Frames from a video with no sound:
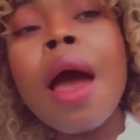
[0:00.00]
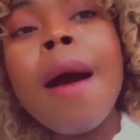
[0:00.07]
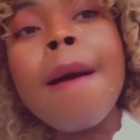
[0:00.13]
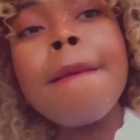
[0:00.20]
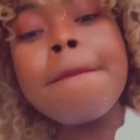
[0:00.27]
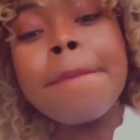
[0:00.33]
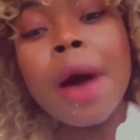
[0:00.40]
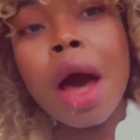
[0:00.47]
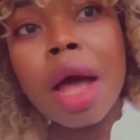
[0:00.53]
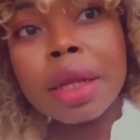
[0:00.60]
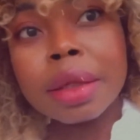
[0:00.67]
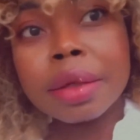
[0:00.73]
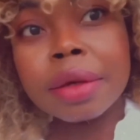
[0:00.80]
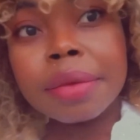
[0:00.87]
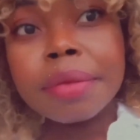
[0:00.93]

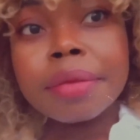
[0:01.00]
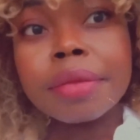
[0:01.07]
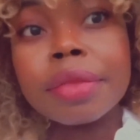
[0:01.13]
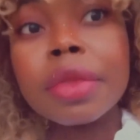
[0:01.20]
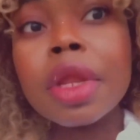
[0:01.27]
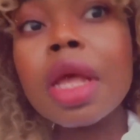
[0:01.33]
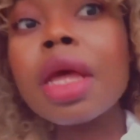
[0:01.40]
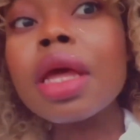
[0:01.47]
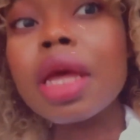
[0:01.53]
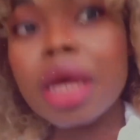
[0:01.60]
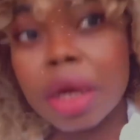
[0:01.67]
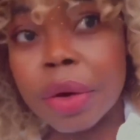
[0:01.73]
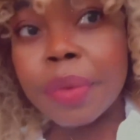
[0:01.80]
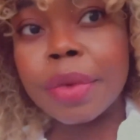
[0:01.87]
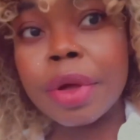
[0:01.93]
but it
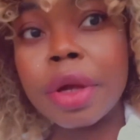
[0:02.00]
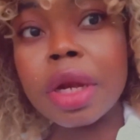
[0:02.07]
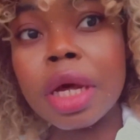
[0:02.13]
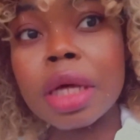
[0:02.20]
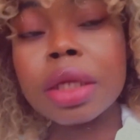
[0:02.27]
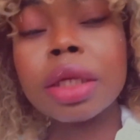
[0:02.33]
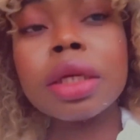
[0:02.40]
could be a niche.